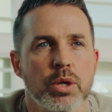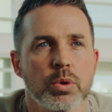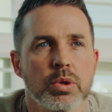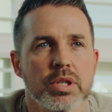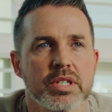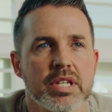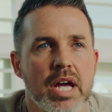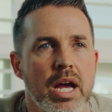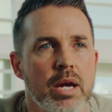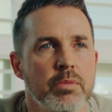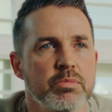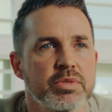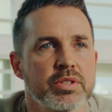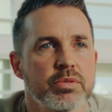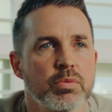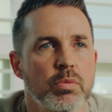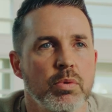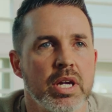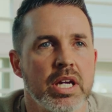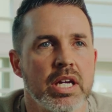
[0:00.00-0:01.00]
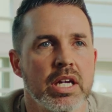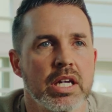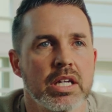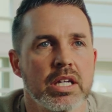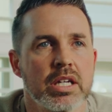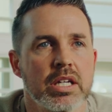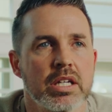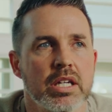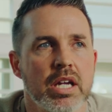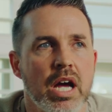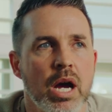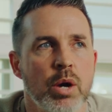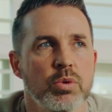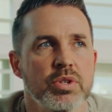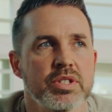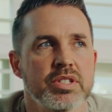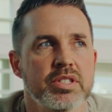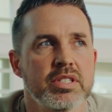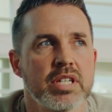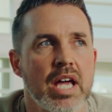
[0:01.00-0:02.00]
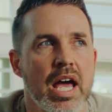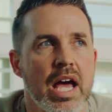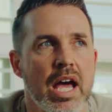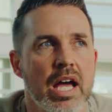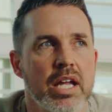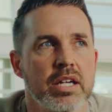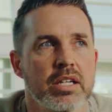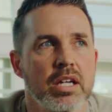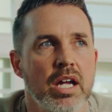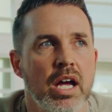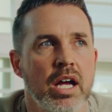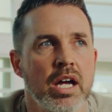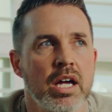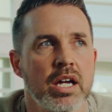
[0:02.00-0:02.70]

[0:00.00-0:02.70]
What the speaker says: were times when I was sad,